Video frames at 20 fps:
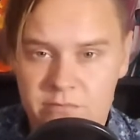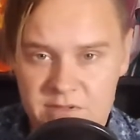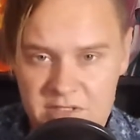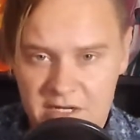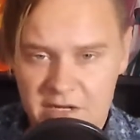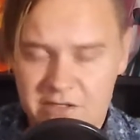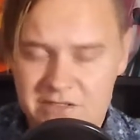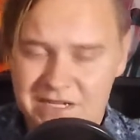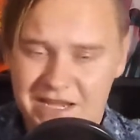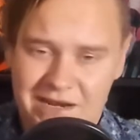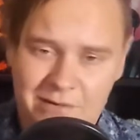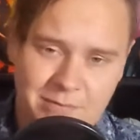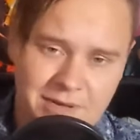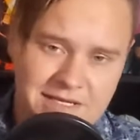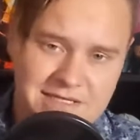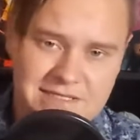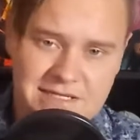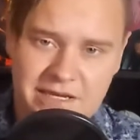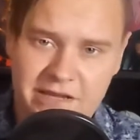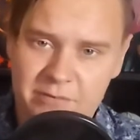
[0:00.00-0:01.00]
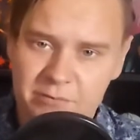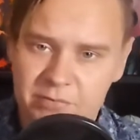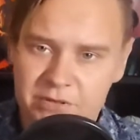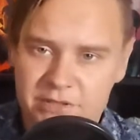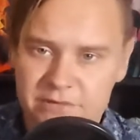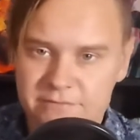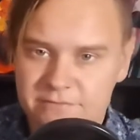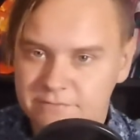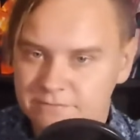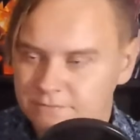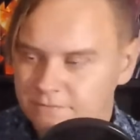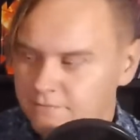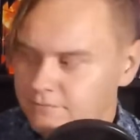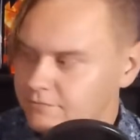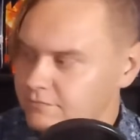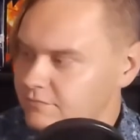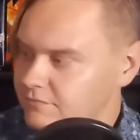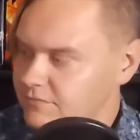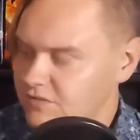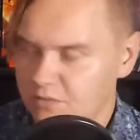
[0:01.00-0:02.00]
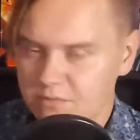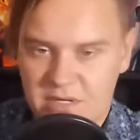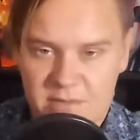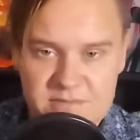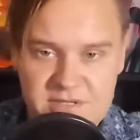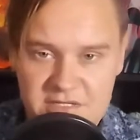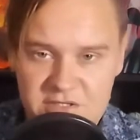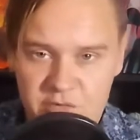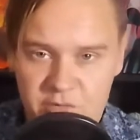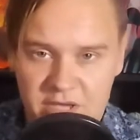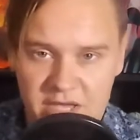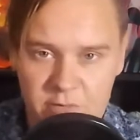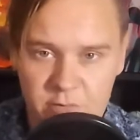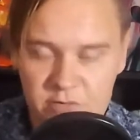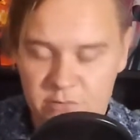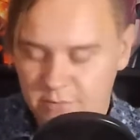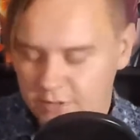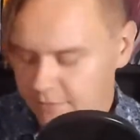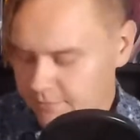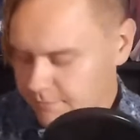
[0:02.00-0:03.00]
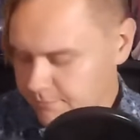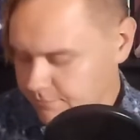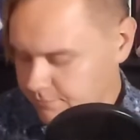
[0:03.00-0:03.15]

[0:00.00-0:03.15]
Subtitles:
That's kind of basic, but sometimes that's okay with me.